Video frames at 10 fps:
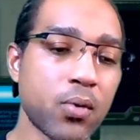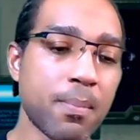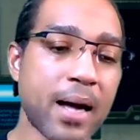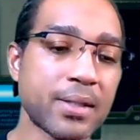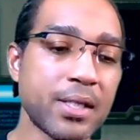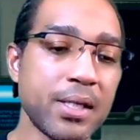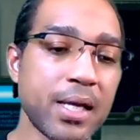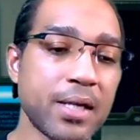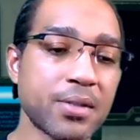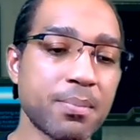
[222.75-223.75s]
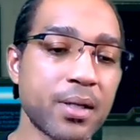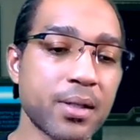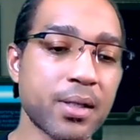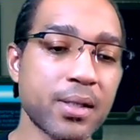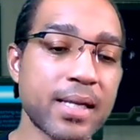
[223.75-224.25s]
when my teenage
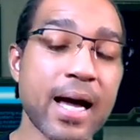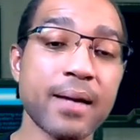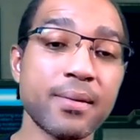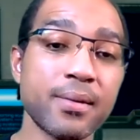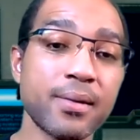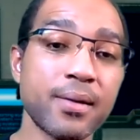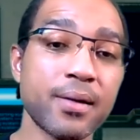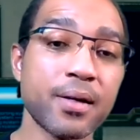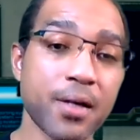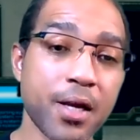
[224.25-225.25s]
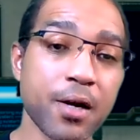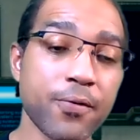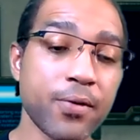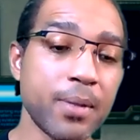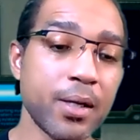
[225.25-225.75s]
mother could not
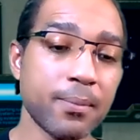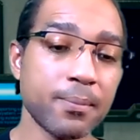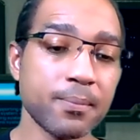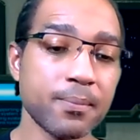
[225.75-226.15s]
care for me.